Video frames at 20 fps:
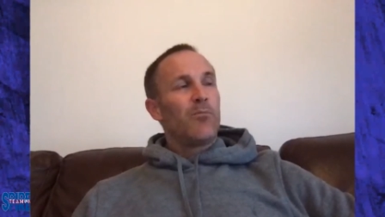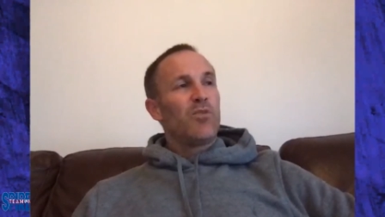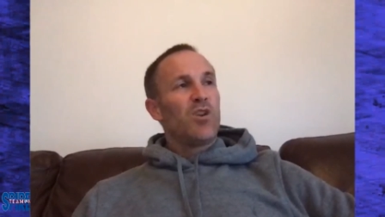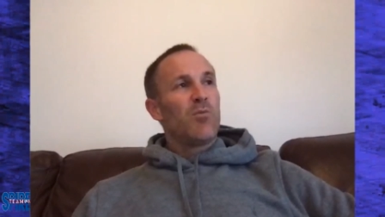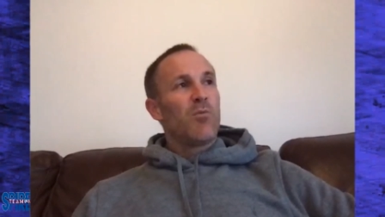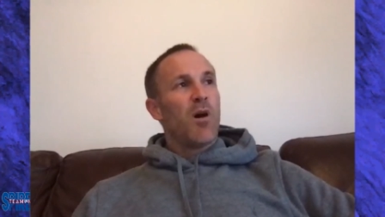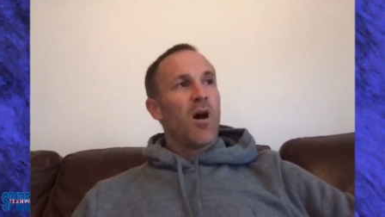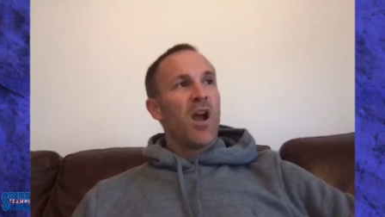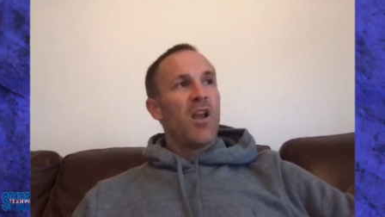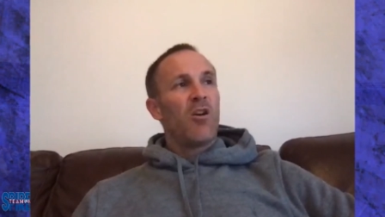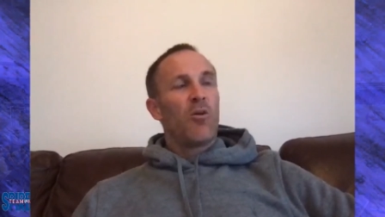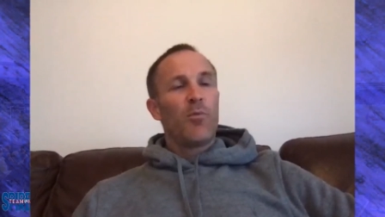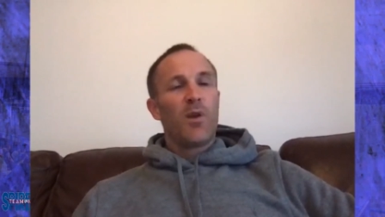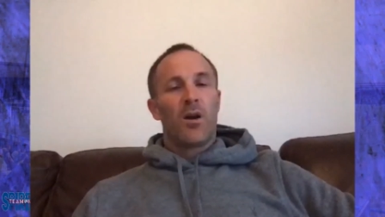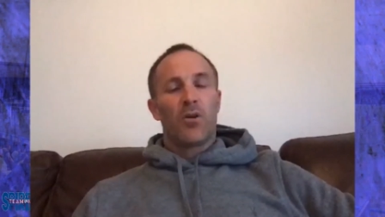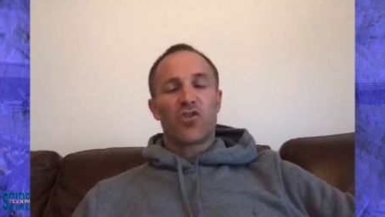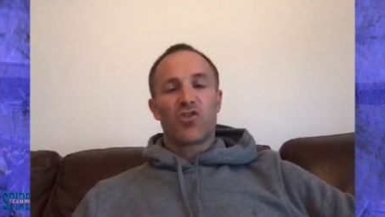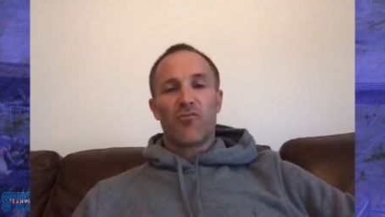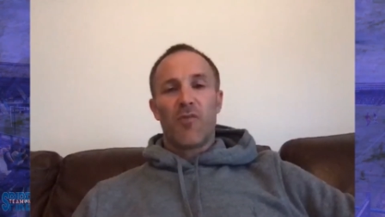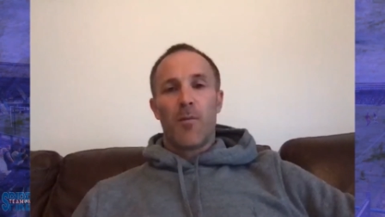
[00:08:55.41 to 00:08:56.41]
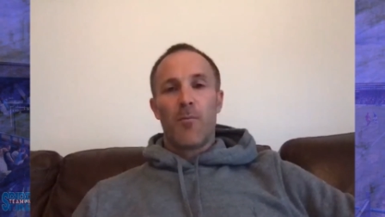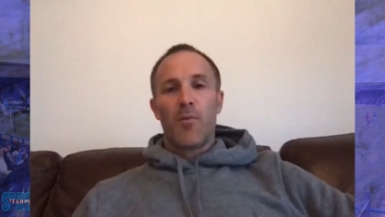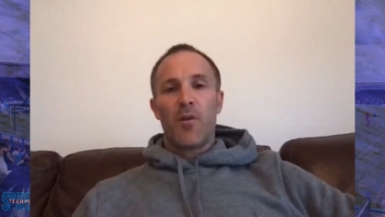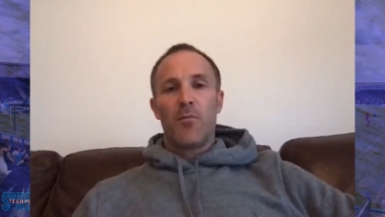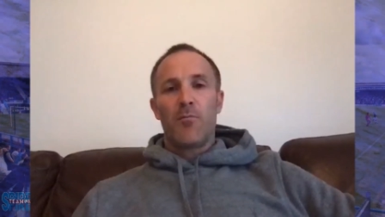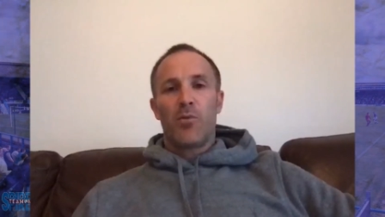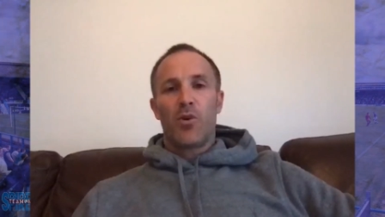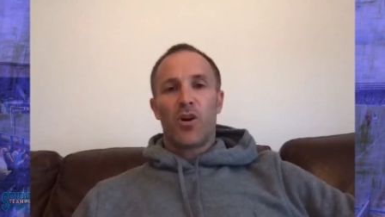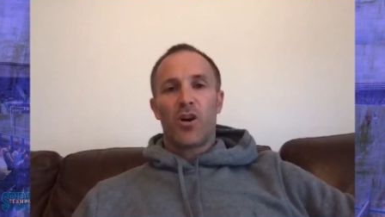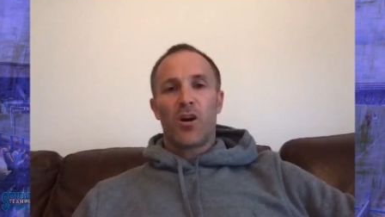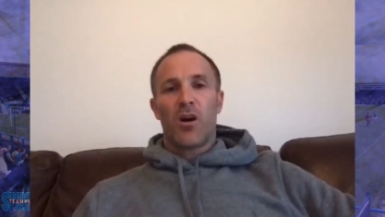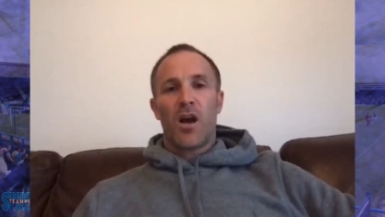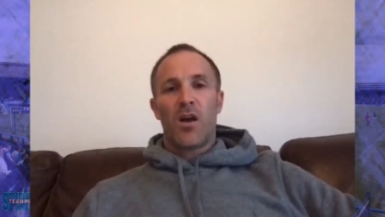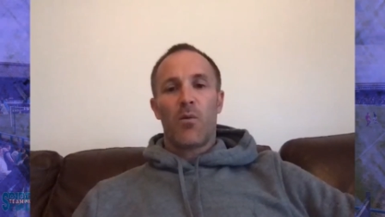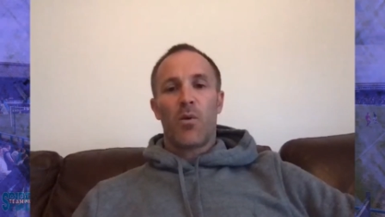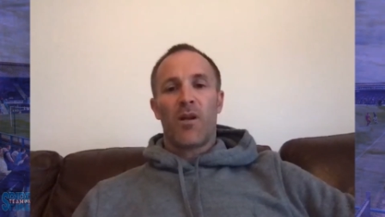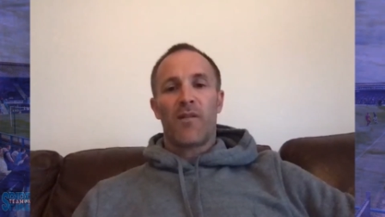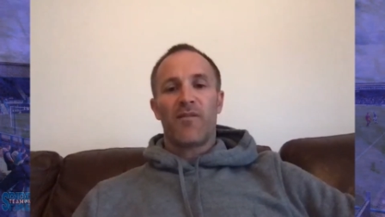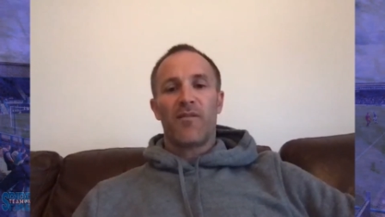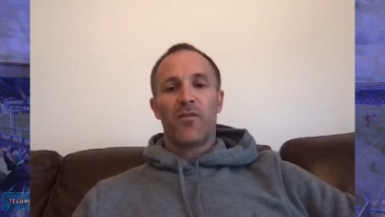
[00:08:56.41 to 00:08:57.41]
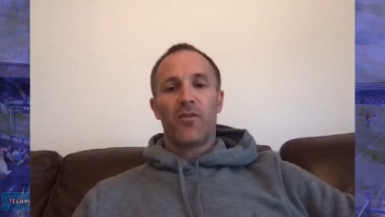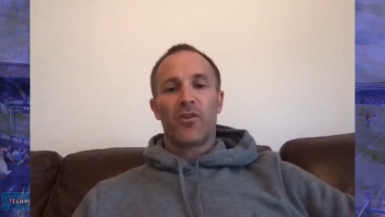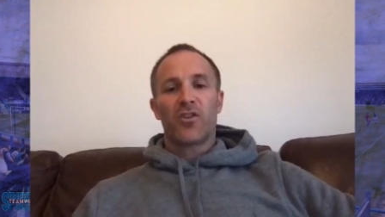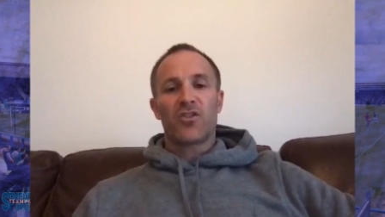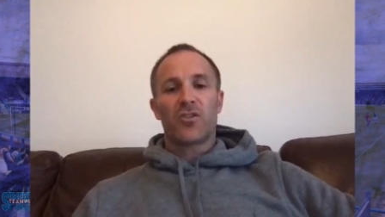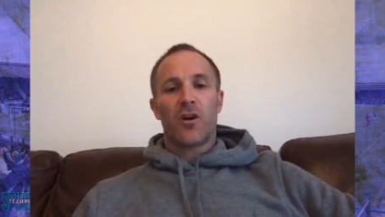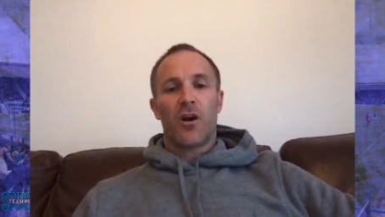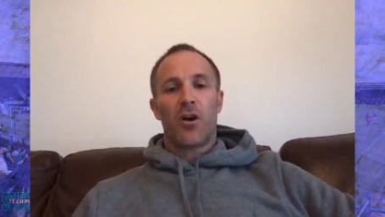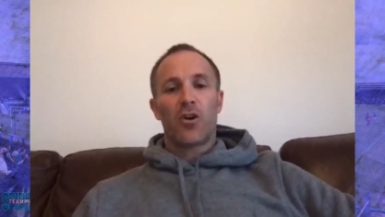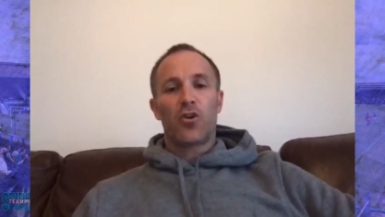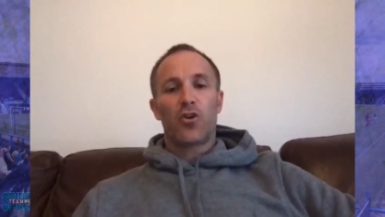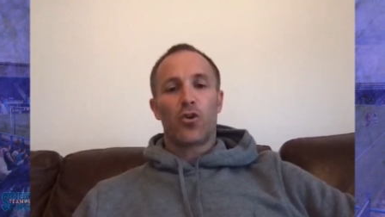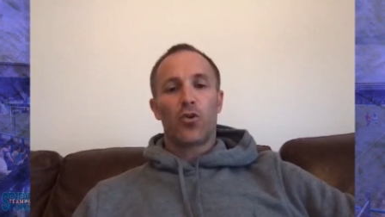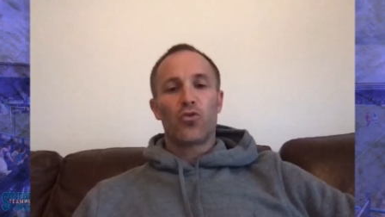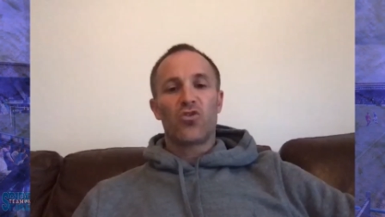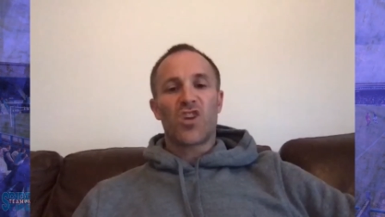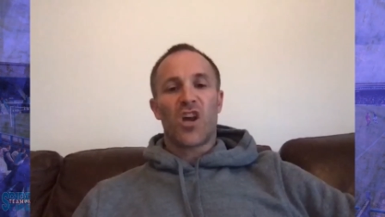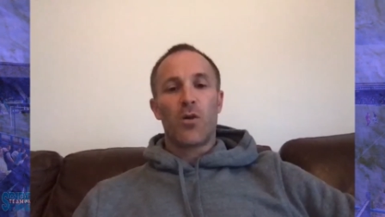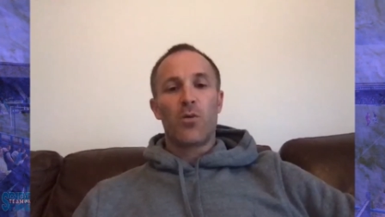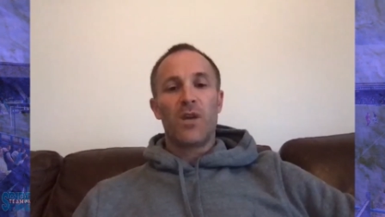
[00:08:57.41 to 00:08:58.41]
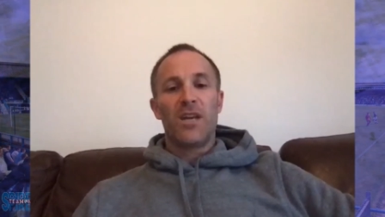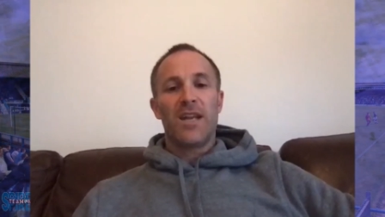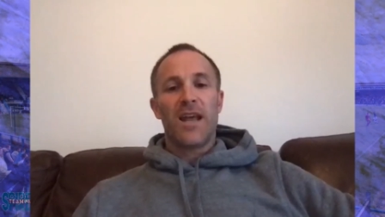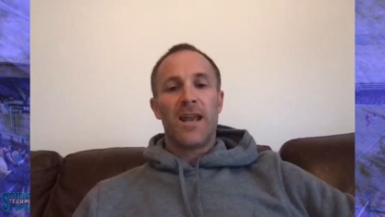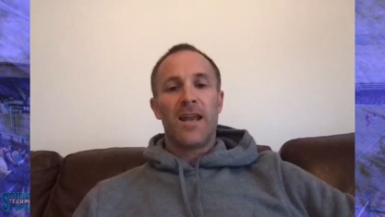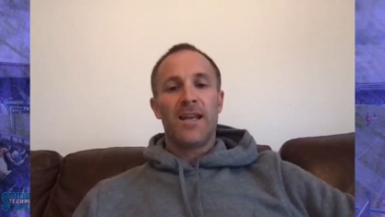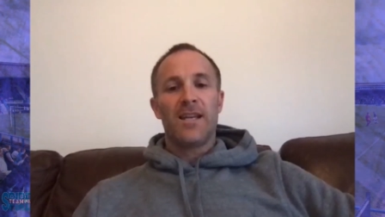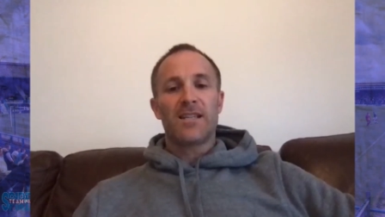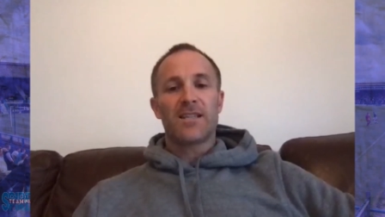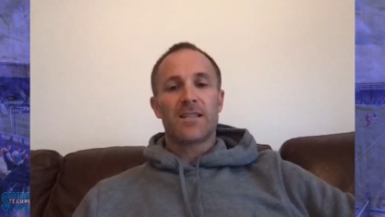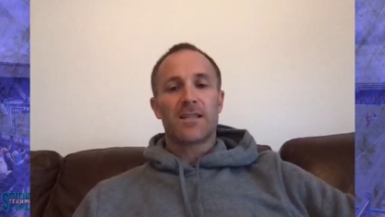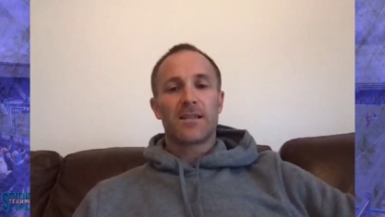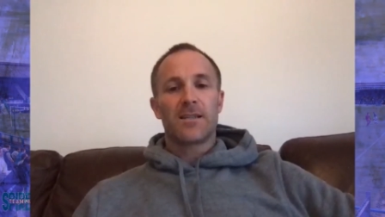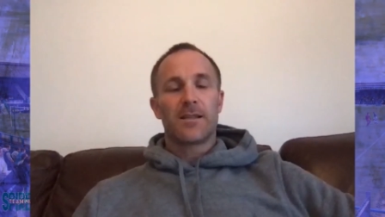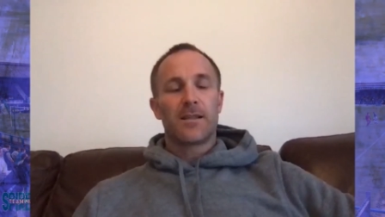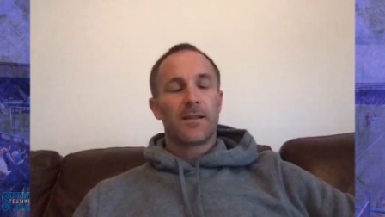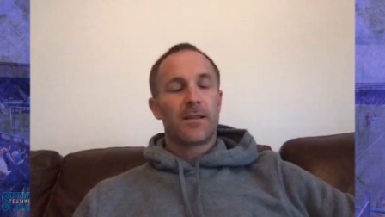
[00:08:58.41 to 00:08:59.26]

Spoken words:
you might not be able to remember him, but a guy when I first started called Tony Dennis.